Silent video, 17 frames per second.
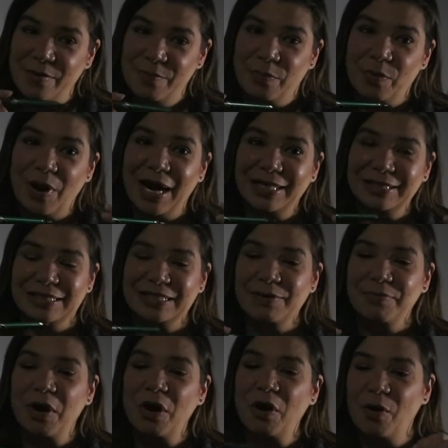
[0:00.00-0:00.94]
brought
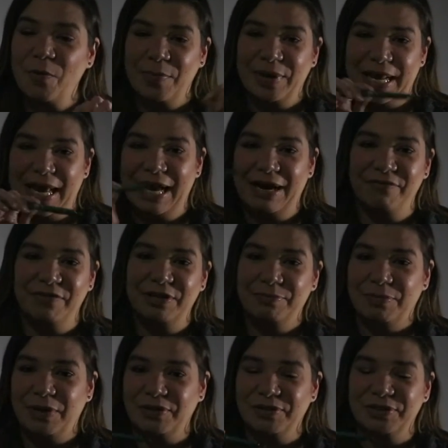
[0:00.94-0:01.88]
some home and have
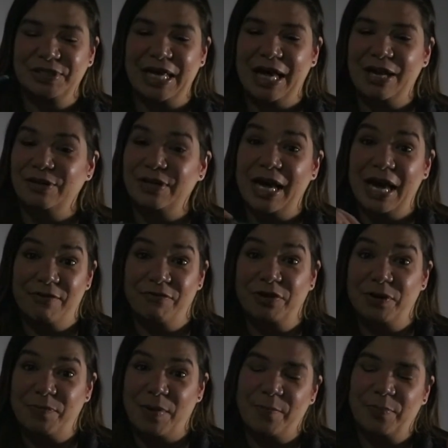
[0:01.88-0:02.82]
them all scattered. I have
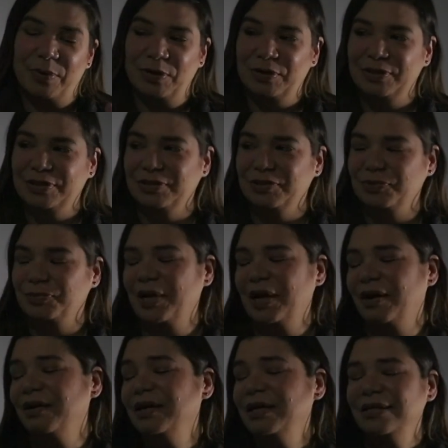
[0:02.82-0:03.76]
one in my purse as
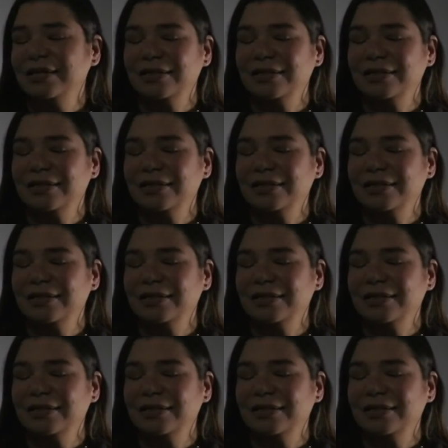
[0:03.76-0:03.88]
well.